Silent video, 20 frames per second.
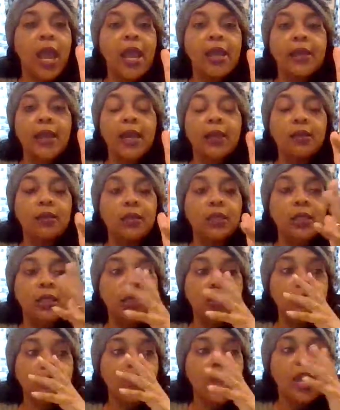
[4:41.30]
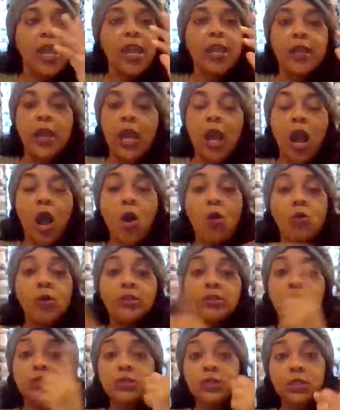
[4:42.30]
and they leave, and they
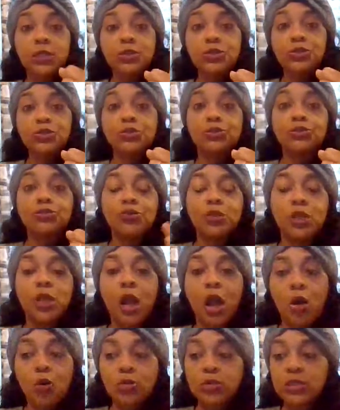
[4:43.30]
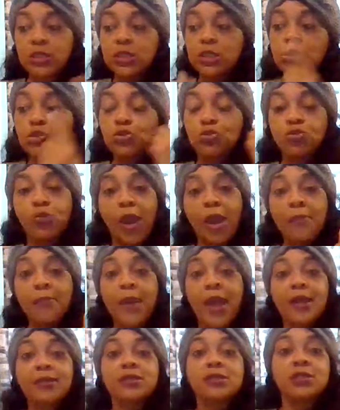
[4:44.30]
always teach you, it always leads you right
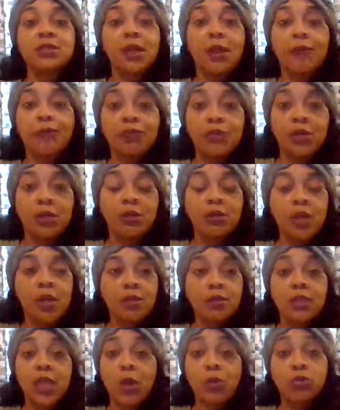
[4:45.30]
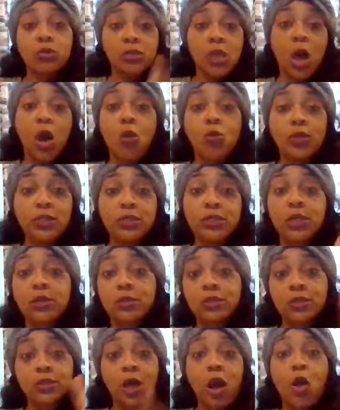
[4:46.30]
back to something that was always
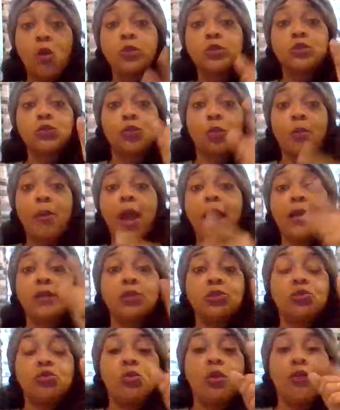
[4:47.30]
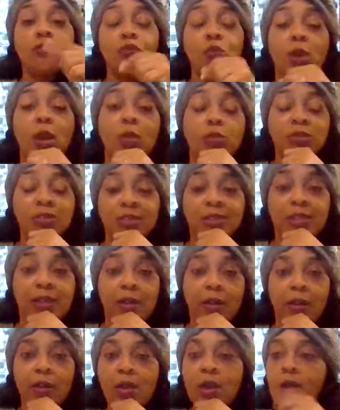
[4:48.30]
there. It's always reminding you of what was
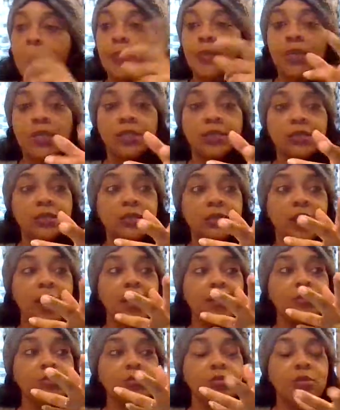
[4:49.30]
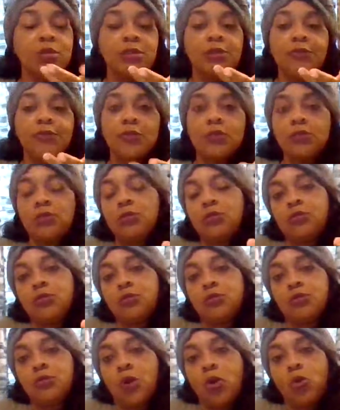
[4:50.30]
there, because it's like, you even,
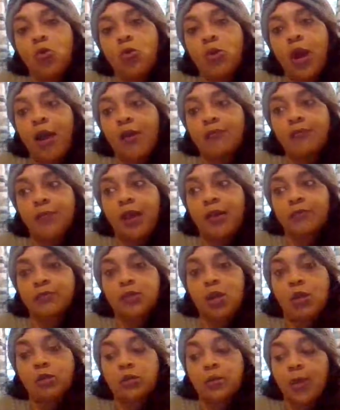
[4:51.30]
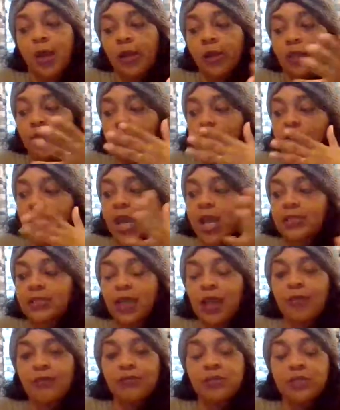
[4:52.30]
you know, I've, I've talked about it in
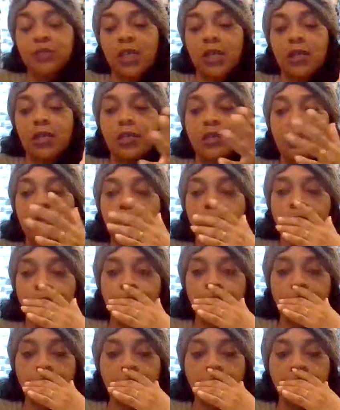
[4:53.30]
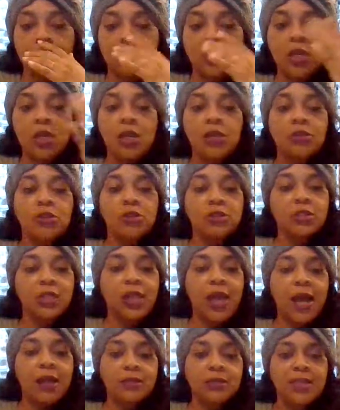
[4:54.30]
chats, I've even said it in different videos, there's a
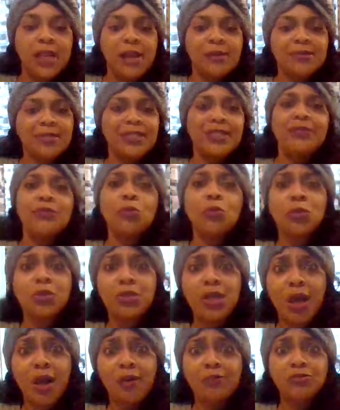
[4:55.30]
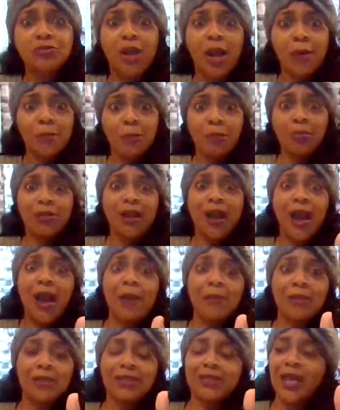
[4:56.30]
lot of times, even when y'all drop
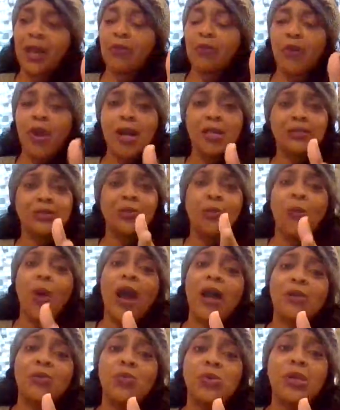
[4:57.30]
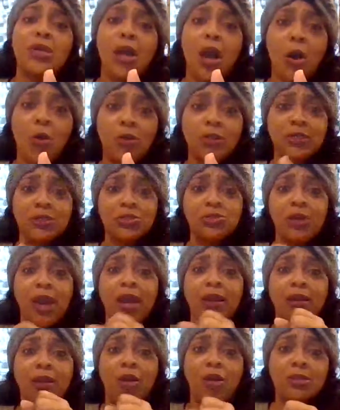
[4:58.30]
comments like, Roslynn, why do we always
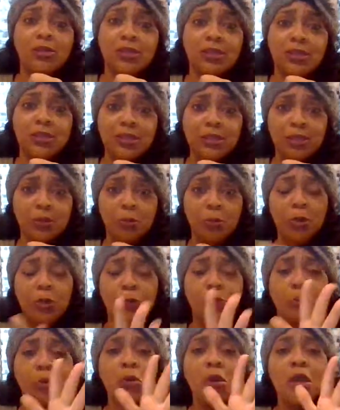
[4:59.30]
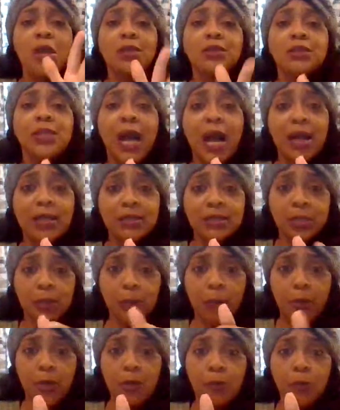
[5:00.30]
attract narcissistic people,
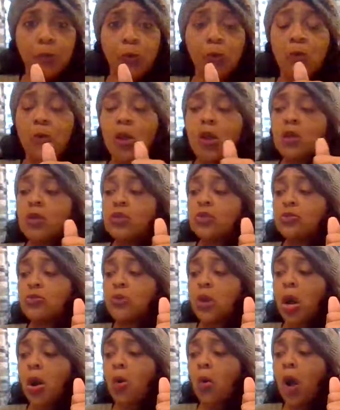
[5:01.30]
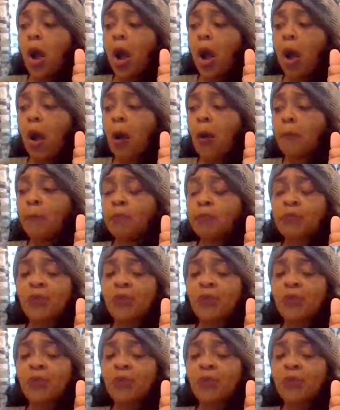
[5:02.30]
toxic people, you know, um,